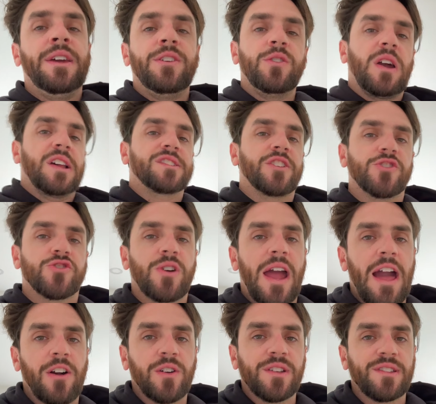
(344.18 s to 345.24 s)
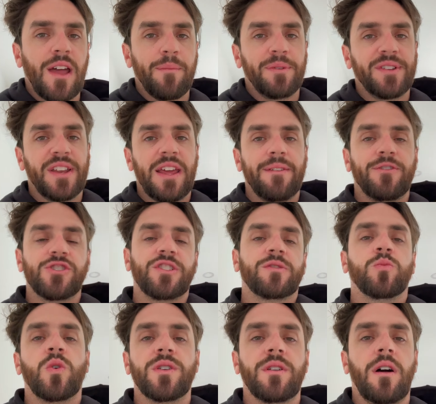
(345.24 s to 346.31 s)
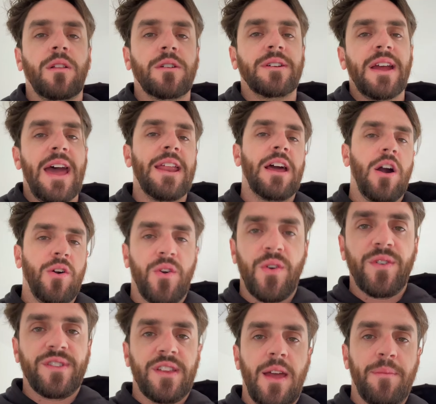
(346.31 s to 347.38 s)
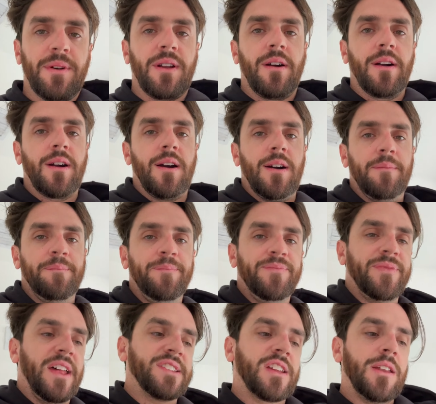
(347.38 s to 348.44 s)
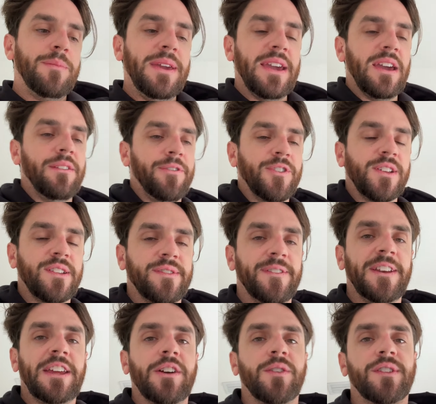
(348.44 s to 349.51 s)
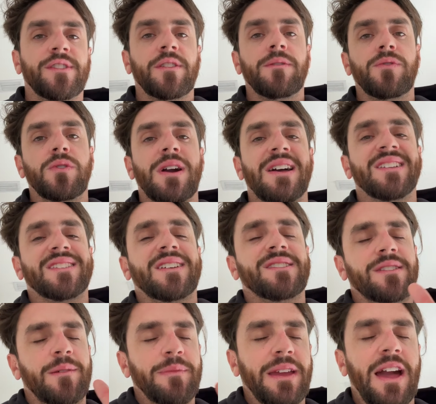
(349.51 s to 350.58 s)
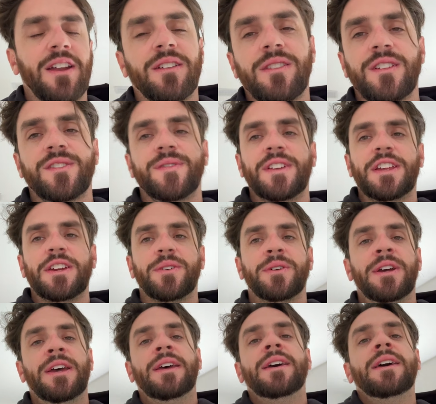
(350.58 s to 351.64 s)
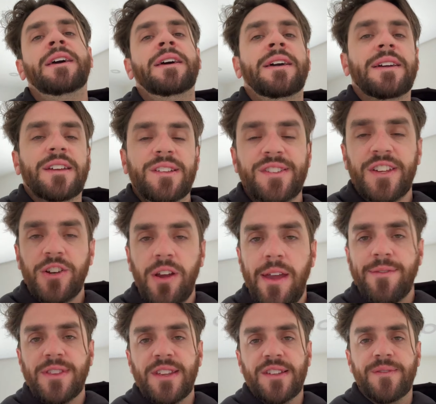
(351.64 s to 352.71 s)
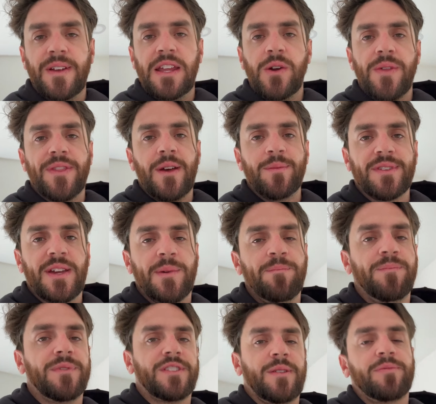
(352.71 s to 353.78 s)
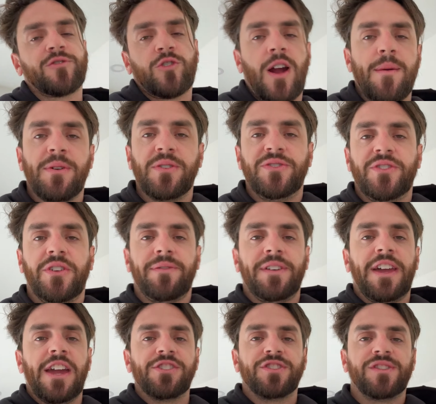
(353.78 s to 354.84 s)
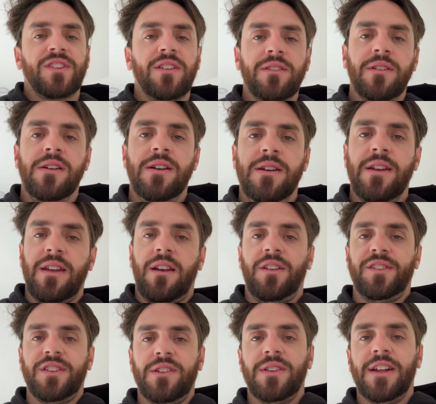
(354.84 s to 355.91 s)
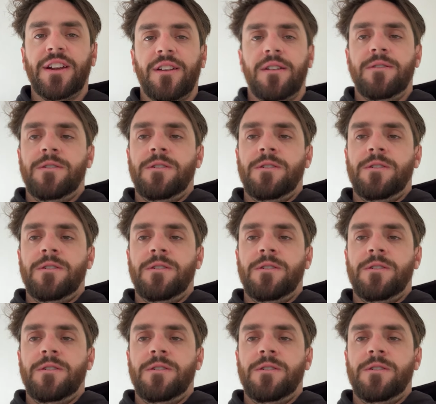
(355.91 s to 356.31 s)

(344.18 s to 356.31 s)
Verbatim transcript: You guys can try Algo Sniper today for just $1 at algosniper.com. That's going to be it for this video. So if you guys got something out of this video, consider giving this video a thumbs up, subscribing with notifications on. I'll see you later.